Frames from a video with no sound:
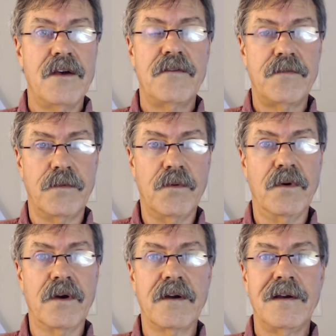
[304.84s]

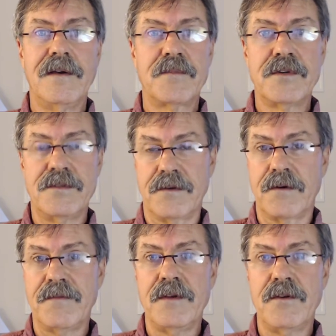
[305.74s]
for
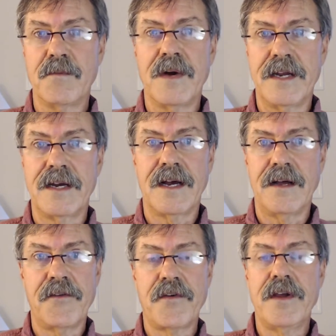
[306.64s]
preserving your
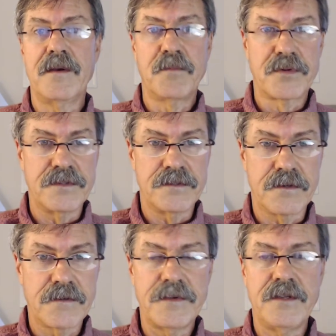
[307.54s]
mitochondria,
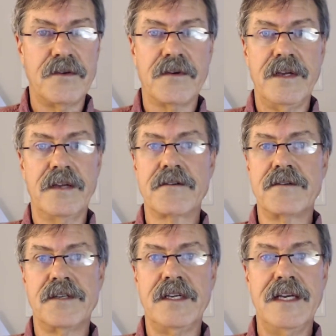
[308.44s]
preserving your
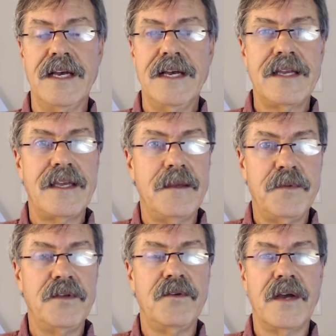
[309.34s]
energy,
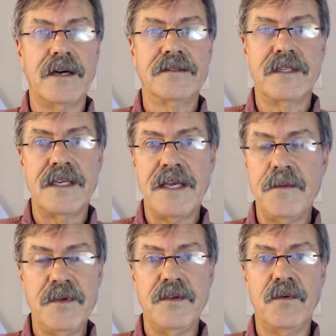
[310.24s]
keeping you healthy,
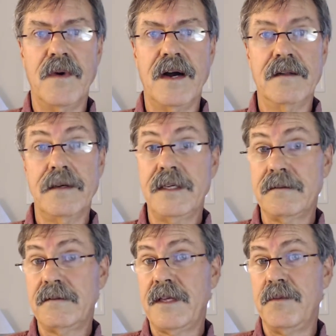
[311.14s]
keeping you well,
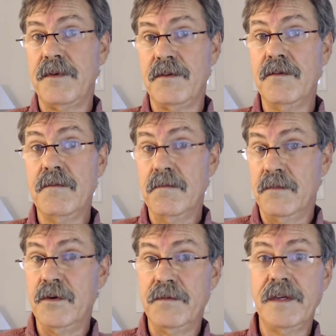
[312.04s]
and keeping you
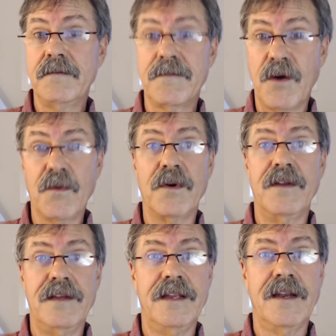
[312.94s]
moving
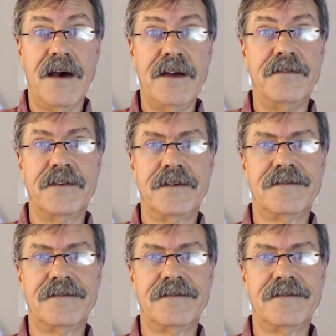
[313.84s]
forward in life.